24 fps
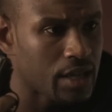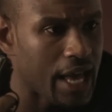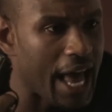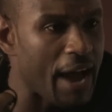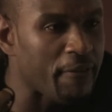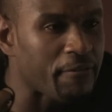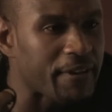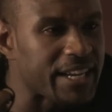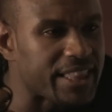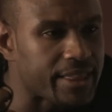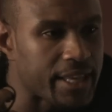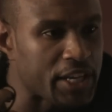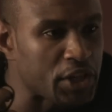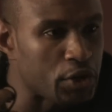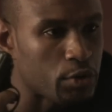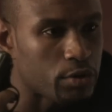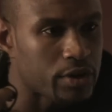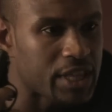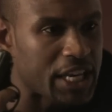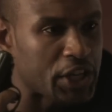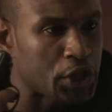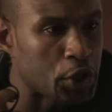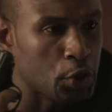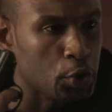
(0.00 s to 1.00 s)
Everything you
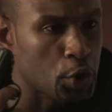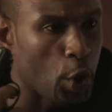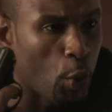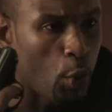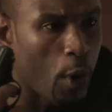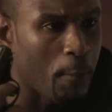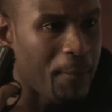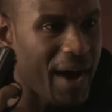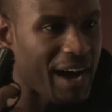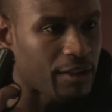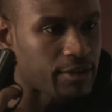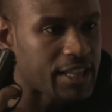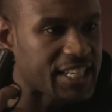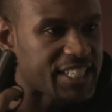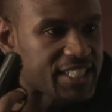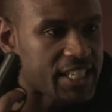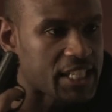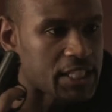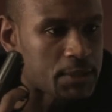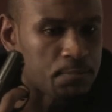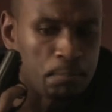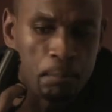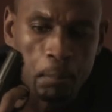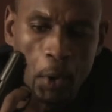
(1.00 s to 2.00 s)
think you know about this
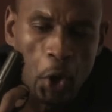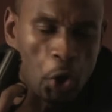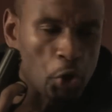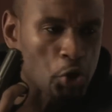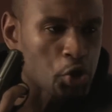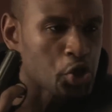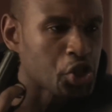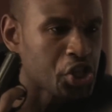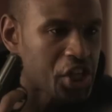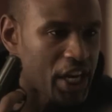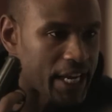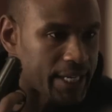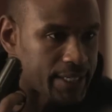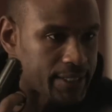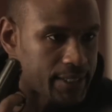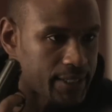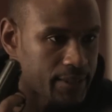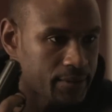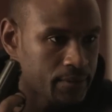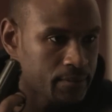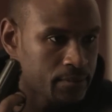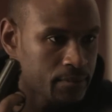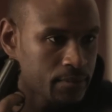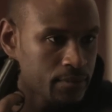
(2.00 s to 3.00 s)
is bullshit.
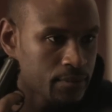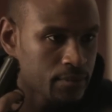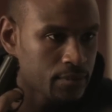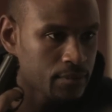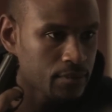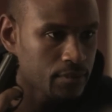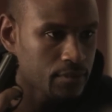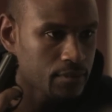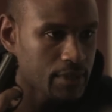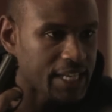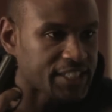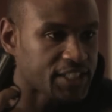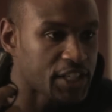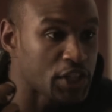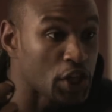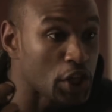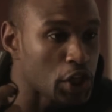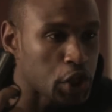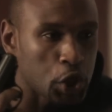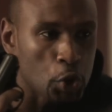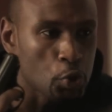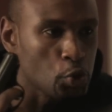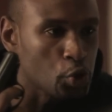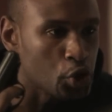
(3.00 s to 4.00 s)
It's an
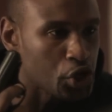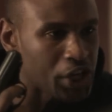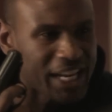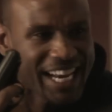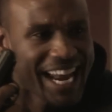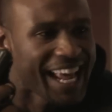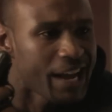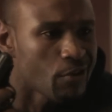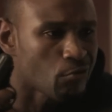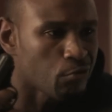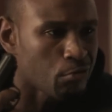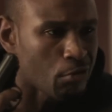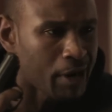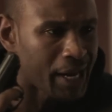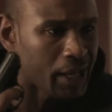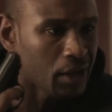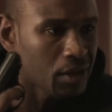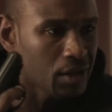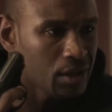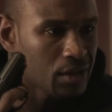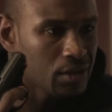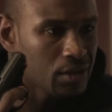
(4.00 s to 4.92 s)
illusion, it ain't real.